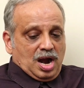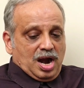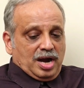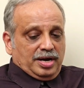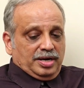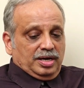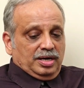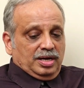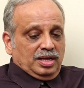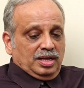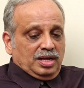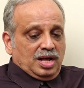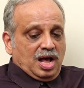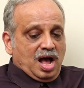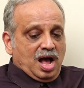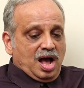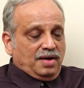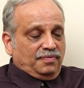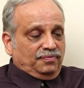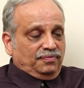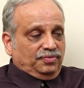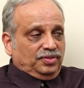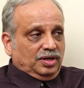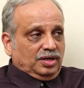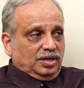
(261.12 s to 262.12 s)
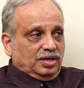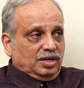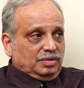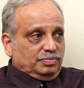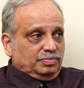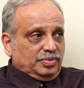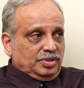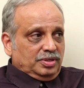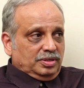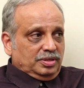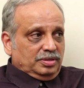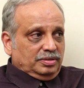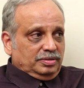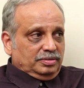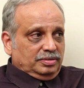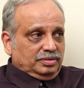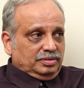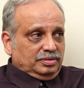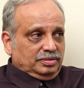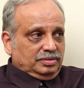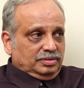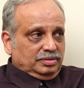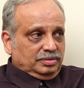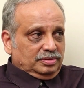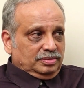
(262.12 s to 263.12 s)
I did half the karma.
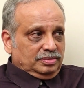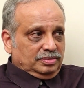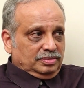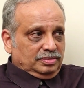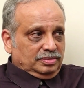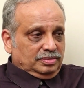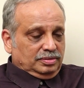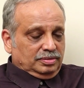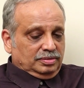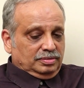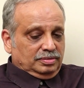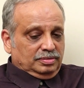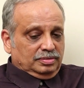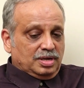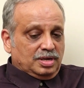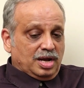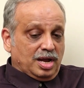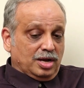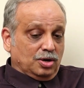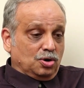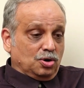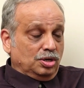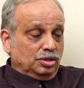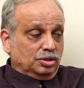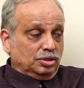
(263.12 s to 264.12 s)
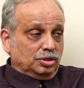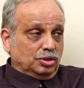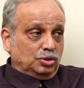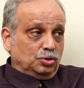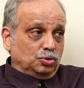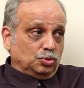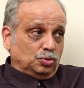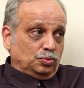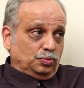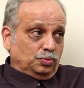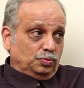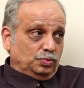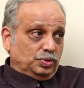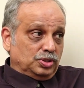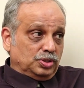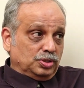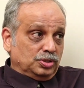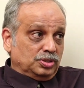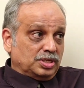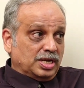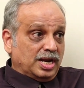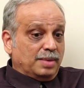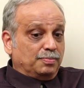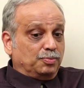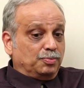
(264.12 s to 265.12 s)
I got the dough, which
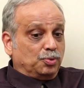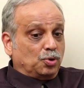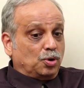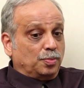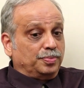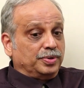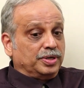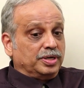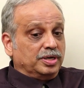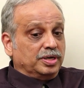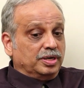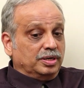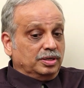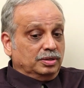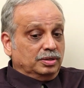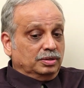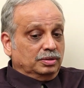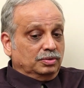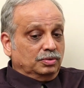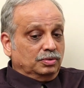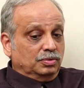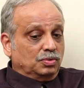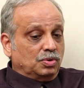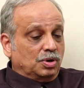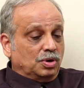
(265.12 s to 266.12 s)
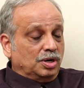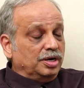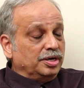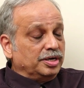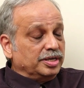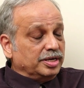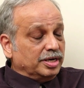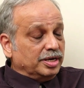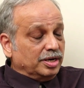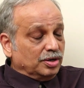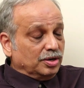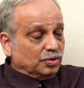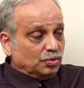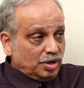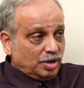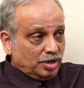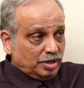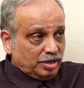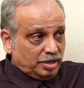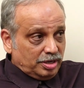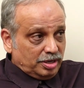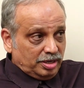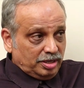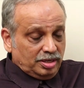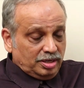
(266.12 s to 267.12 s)
is an appropriate quality and
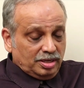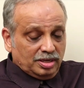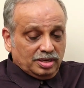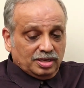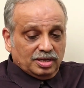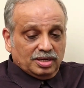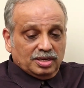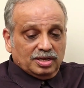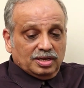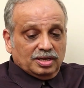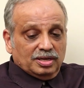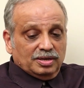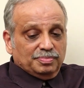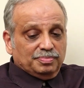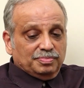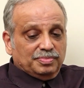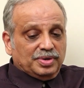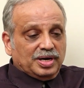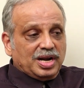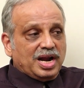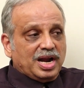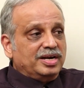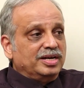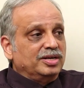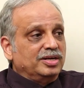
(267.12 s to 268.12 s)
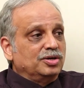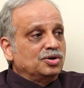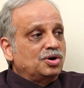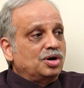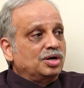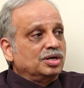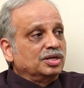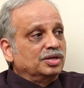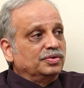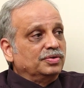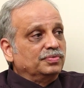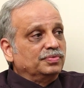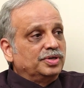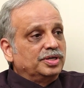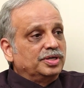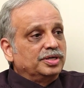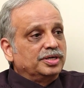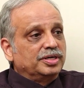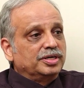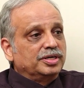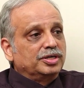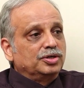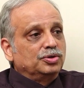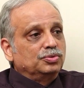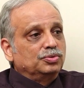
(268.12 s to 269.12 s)
quantity, but I did not convert
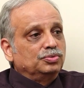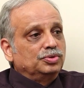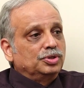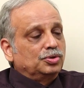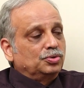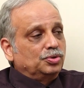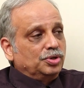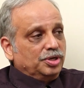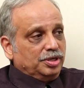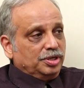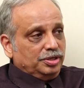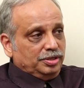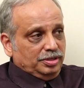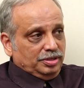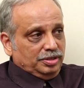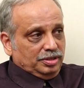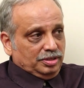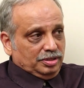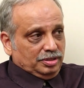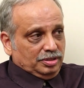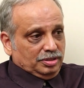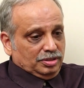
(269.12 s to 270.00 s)
it into the roti.